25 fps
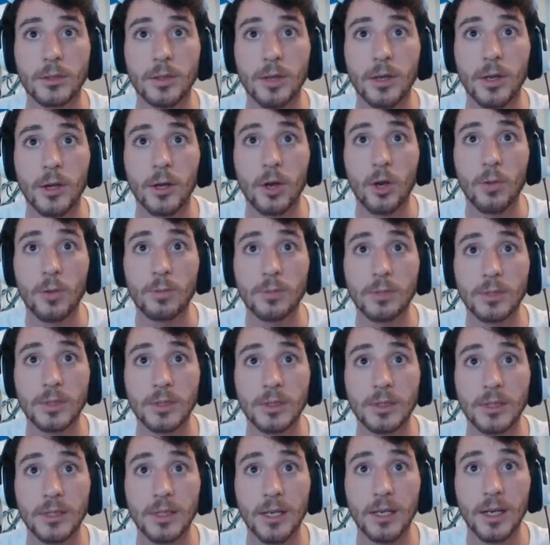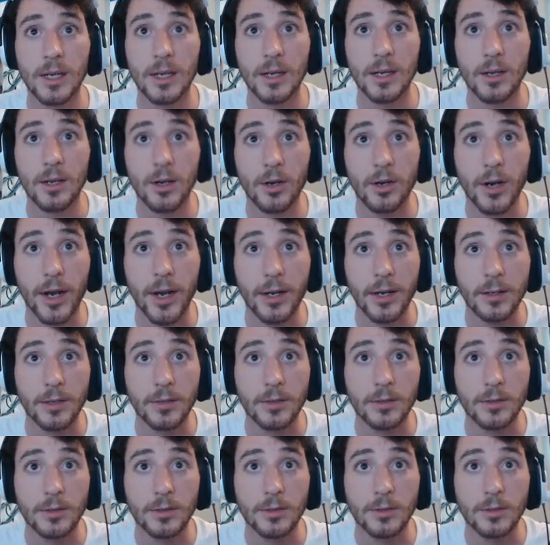I hope. Alright.
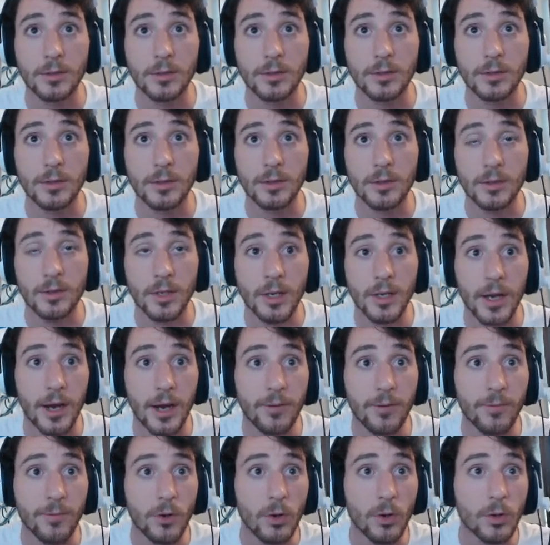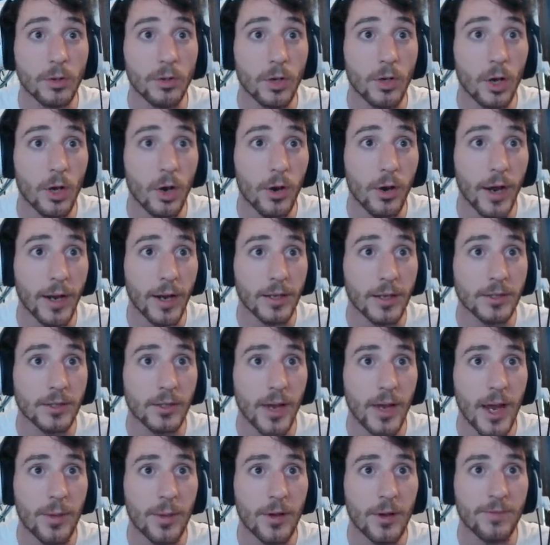Careful. Alright, so
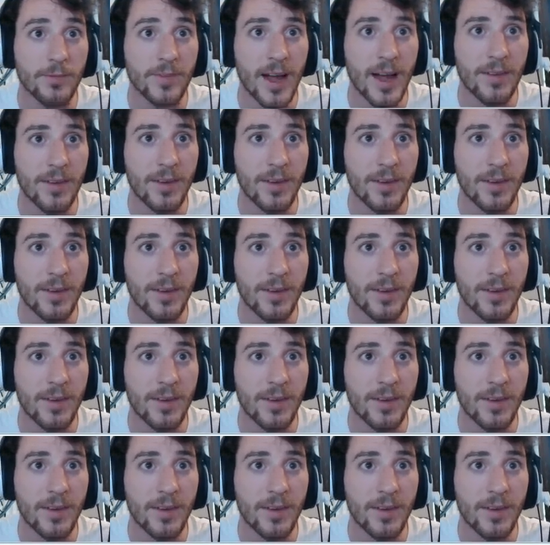ammo 5 out of